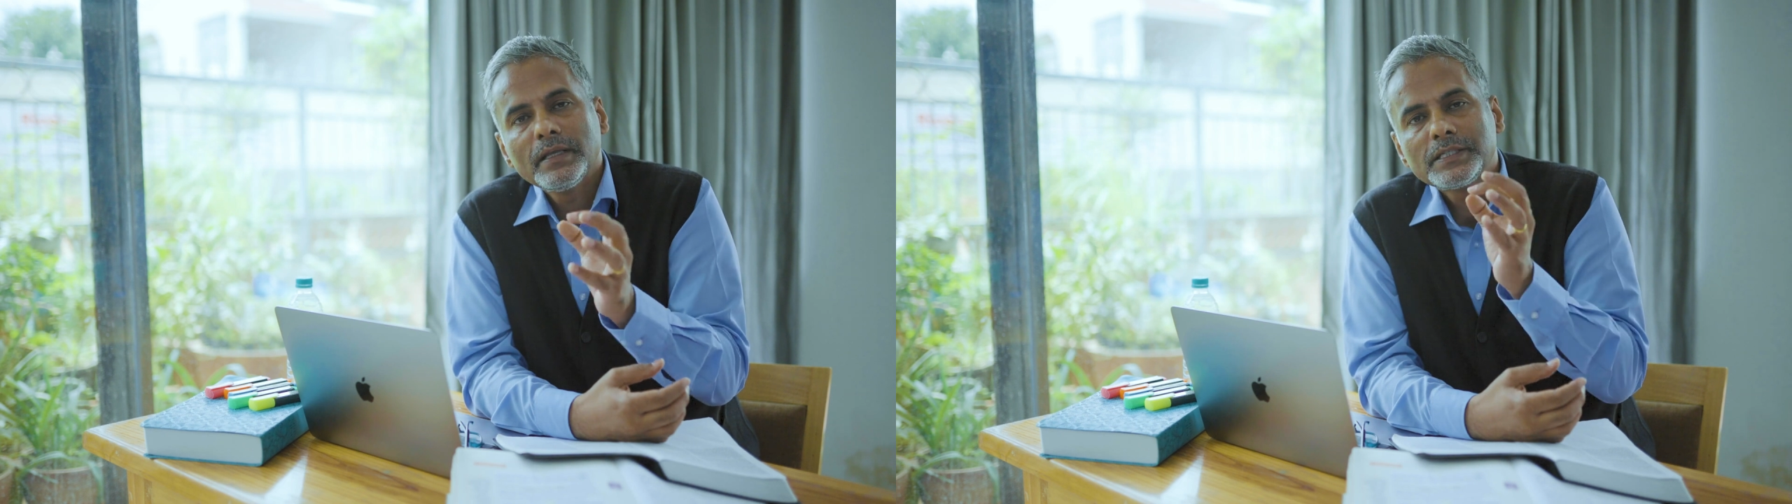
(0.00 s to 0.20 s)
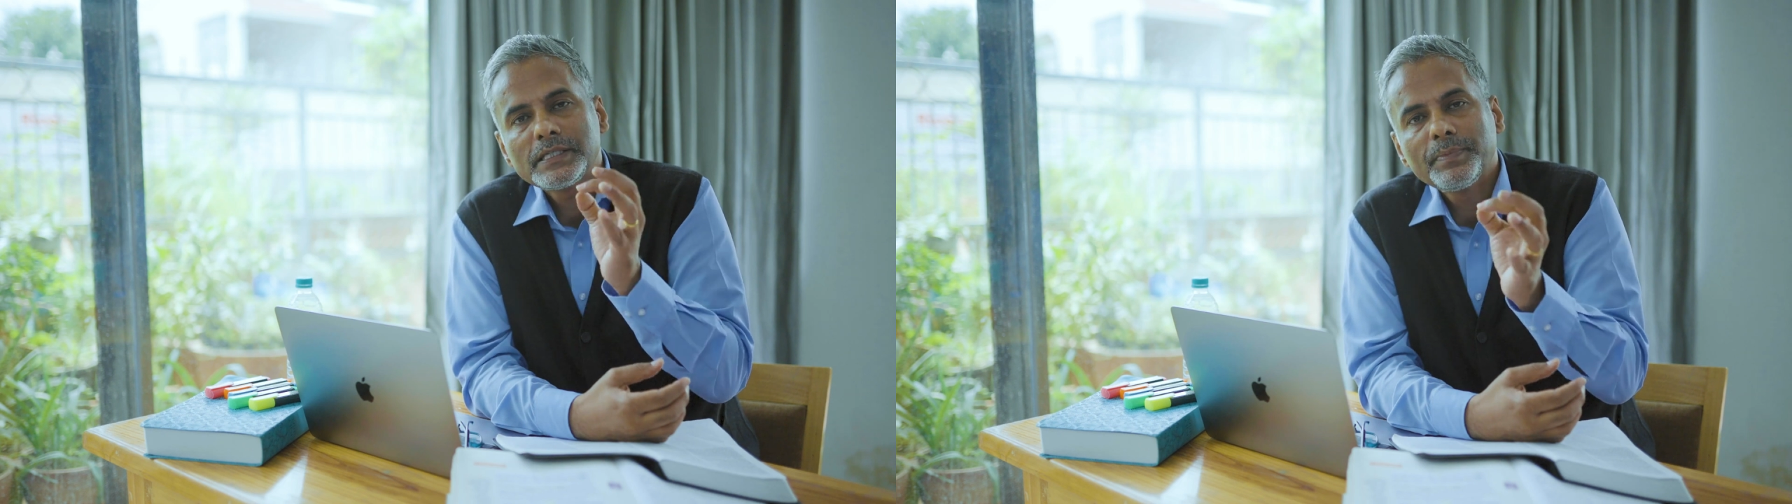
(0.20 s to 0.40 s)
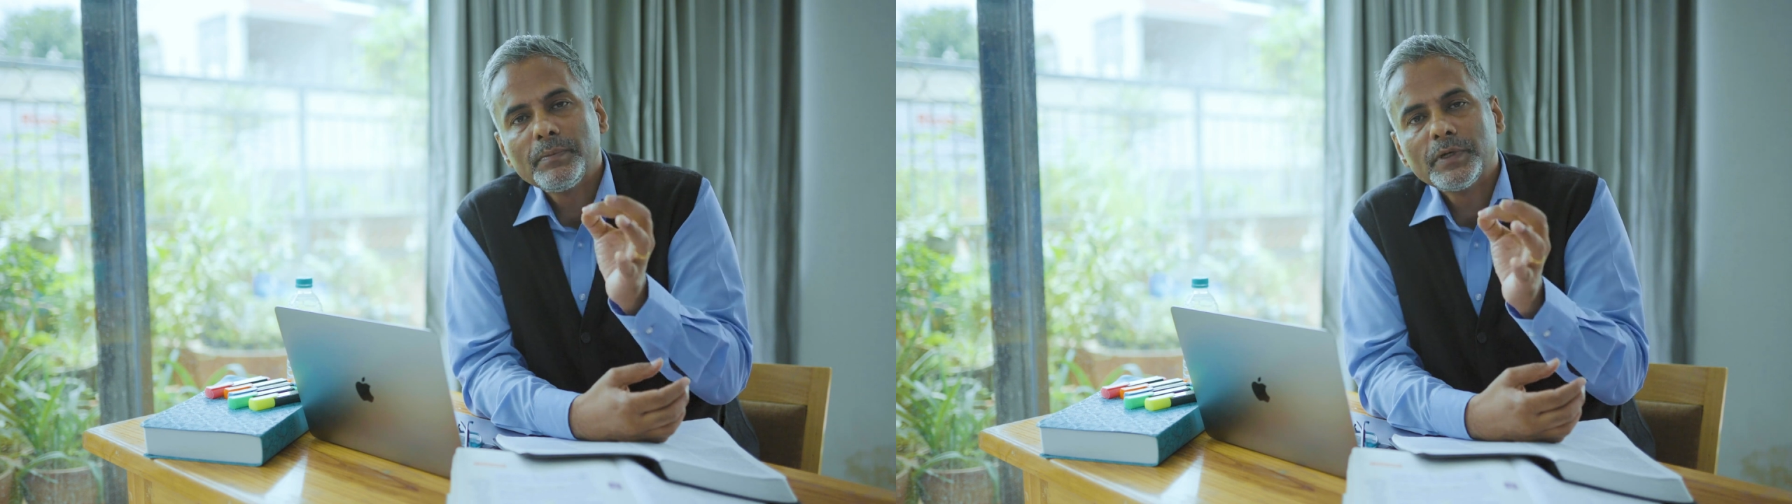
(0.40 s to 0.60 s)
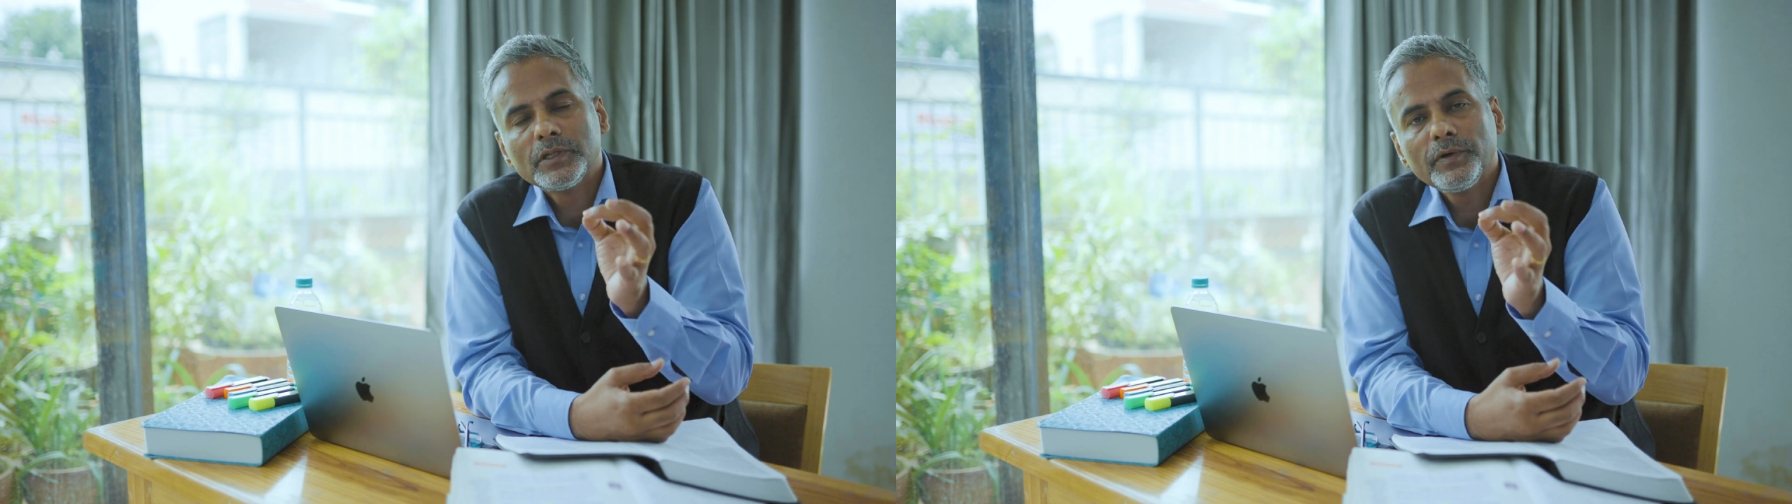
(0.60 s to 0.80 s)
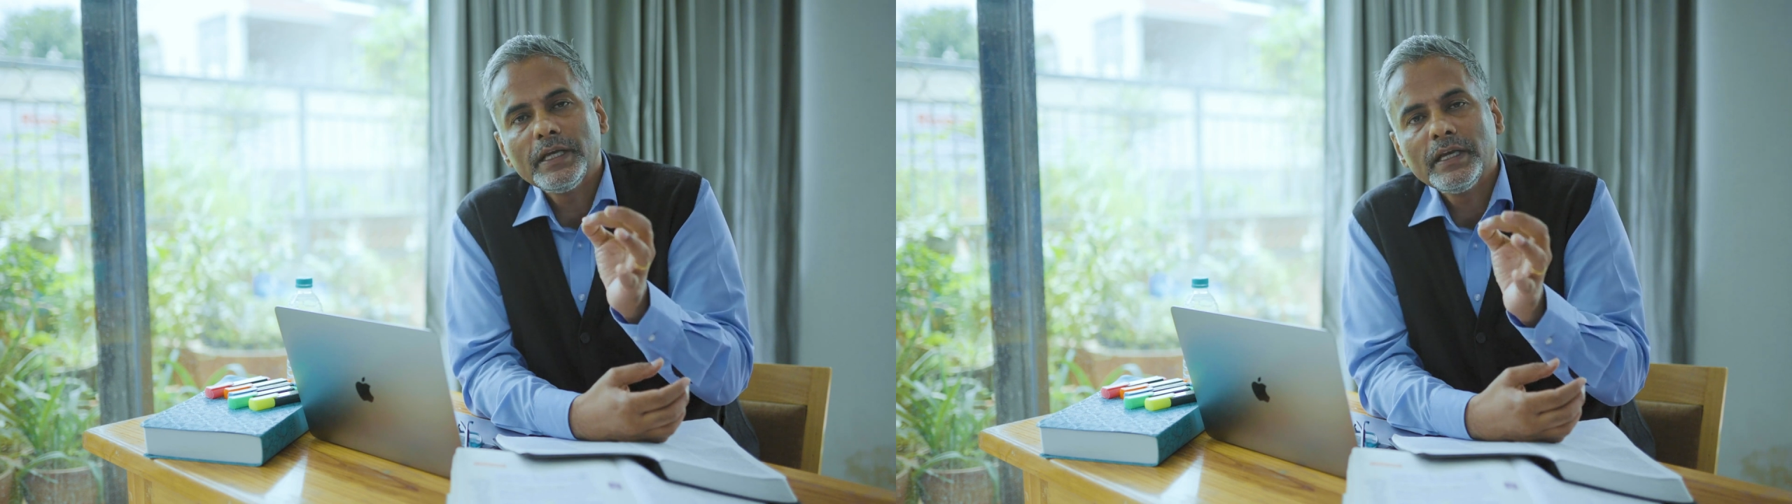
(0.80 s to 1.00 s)
step number
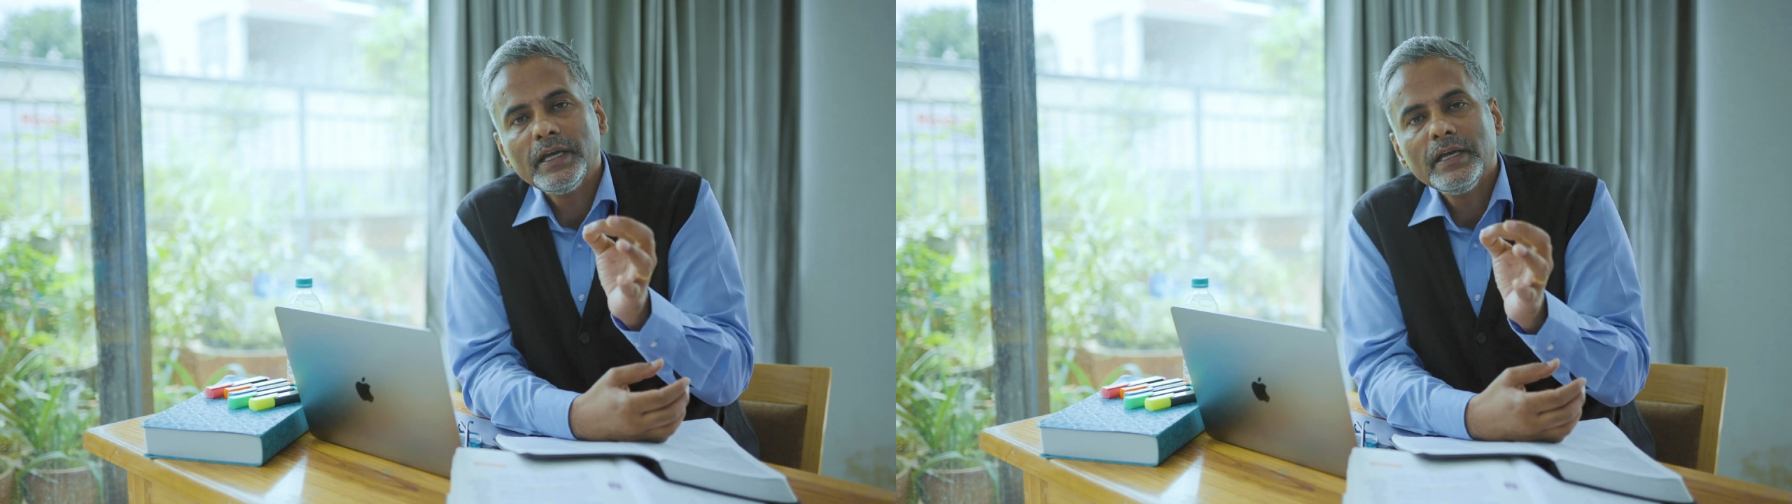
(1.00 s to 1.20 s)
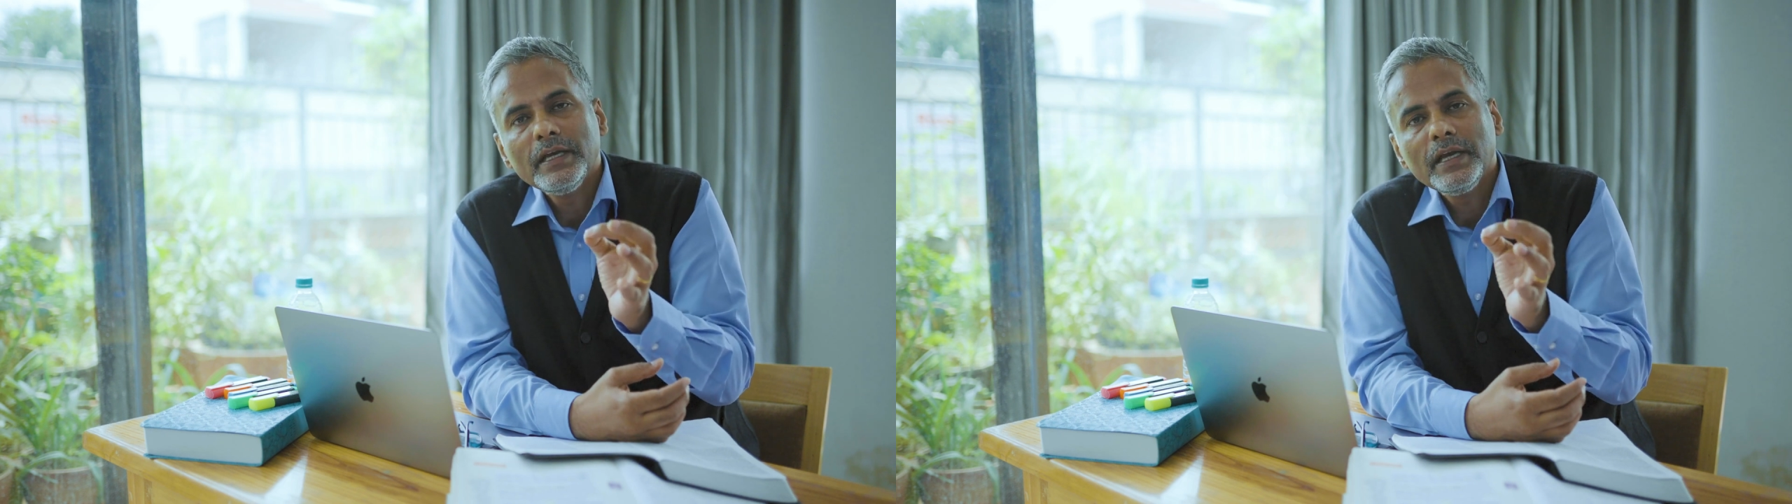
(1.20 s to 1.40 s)
3,